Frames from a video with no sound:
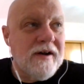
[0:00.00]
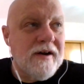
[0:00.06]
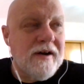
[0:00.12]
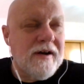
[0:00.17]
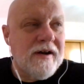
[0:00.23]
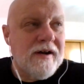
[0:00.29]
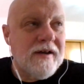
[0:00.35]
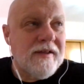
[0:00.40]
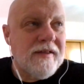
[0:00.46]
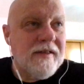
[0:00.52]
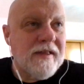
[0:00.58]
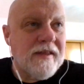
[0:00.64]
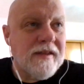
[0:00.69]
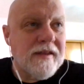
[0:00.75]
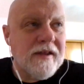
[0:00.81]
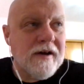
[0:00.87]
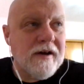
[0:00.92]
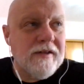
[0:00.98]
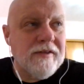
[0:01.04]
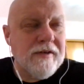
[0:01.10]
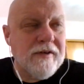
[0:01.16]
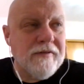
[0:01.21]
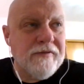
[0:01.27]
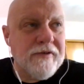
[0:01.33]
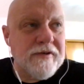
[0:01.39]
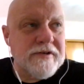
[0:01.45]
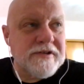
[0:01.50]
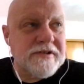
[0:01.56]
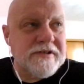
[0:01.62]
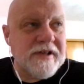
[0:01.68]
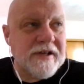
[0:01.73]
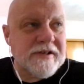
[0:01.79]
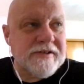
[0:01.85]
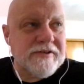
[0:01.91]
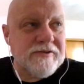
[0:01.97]
and on their first
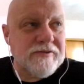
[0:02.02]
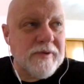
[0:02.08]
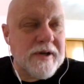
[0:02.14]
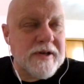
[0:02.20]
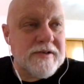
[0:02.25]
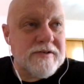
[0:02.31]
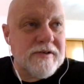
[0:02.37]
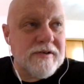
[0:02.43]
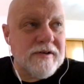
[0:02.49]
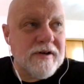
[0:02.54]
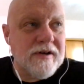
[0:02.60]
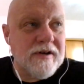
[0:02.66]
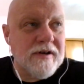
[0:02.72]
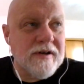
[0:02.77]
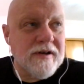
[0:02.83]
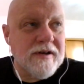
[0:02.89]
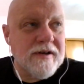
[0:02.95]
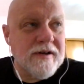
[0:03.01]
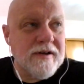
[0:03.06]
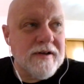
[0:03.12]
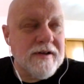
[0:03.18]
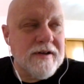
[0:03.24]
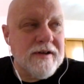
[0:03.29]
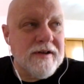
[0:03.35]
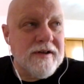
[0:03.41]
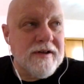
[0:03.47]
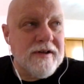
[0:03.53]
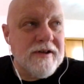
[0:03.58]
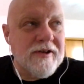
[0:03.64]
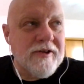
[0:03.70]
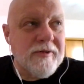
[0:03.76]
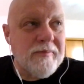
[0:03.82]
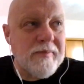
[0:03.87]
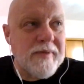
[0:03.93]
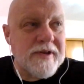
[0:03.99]
Texas Ranger
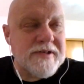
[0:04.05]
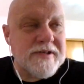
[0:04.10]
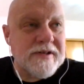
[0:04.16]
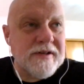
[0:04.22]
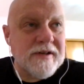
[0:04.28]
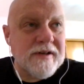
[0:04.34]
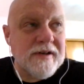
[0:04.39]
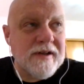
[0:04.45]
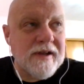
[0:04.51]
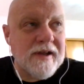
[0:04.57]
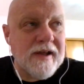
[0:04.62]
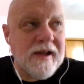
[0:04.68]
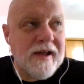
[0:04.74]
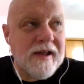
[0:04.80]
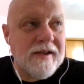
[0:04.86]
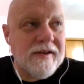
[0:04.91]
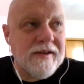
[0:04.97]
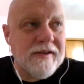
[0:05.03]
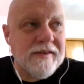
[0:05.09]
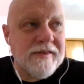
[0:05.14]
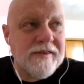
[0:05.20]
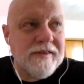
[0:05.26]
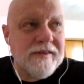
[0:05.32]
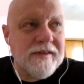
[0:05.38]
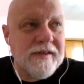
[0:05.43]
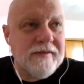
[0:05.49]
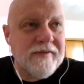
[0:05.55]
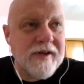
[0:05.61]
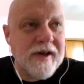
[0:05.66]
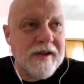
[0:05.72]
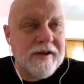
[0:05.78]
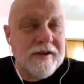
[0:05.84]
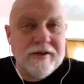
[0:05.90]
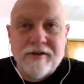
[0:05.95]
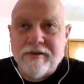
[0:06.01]
mission, and they've
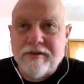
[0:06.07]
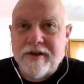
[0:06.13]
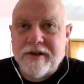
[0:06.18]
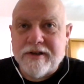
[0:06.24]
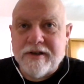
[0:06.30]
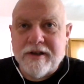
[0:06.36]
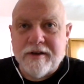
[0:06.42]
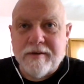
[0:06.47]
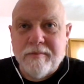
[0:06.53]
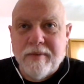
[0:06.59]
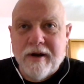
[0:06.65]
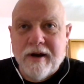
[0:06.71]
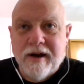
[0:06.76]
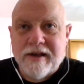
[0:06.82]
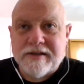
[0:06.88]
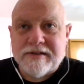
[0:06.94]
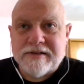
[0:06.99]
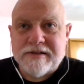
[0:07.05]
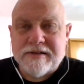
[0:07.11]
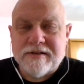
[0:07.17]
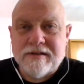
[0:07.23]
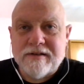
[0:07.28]
got a lunatic boss,